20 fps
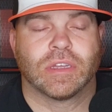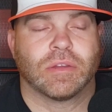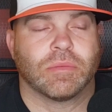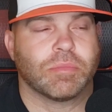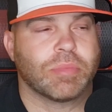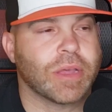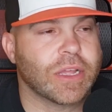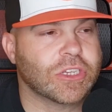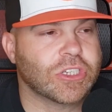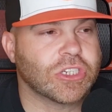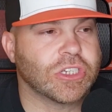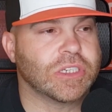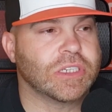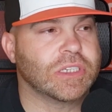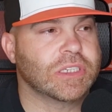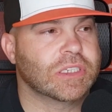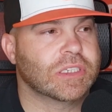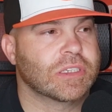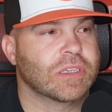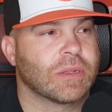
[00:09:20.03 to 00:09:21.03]

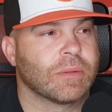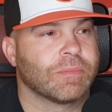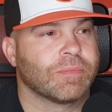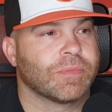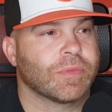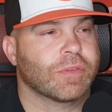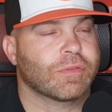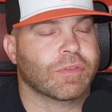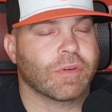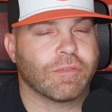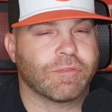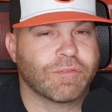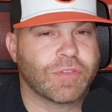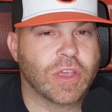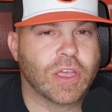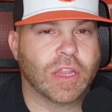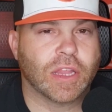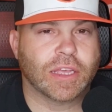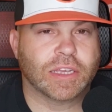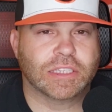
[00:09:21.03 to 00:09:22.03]
pitches from
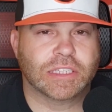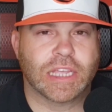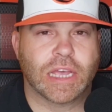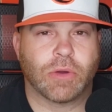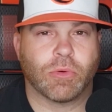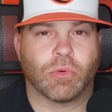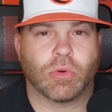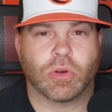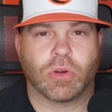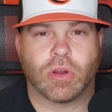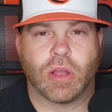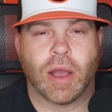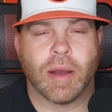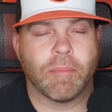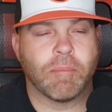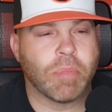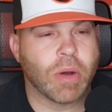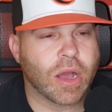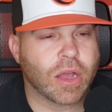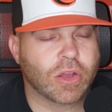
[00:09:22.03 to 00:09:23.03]
Felix that were a
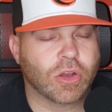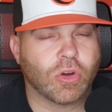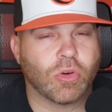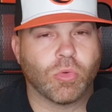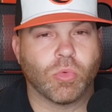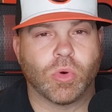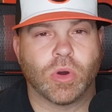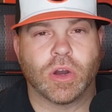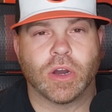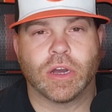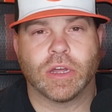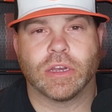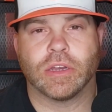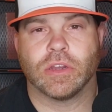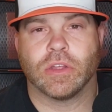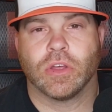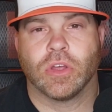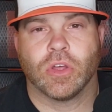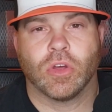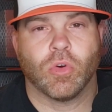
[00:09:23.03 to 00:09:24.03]

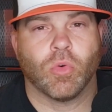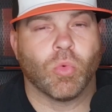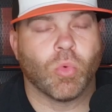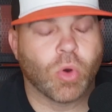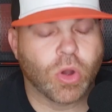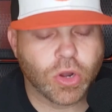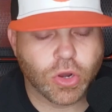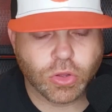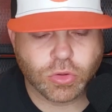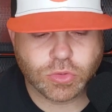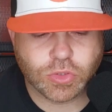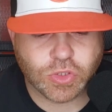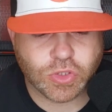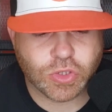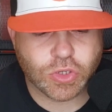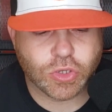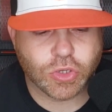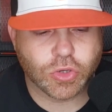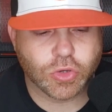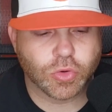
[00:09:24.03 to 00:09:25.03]
$101,
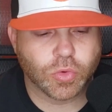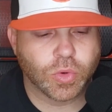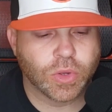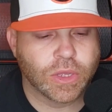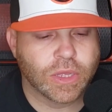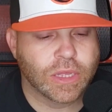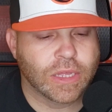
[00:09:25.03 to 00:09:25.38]
102.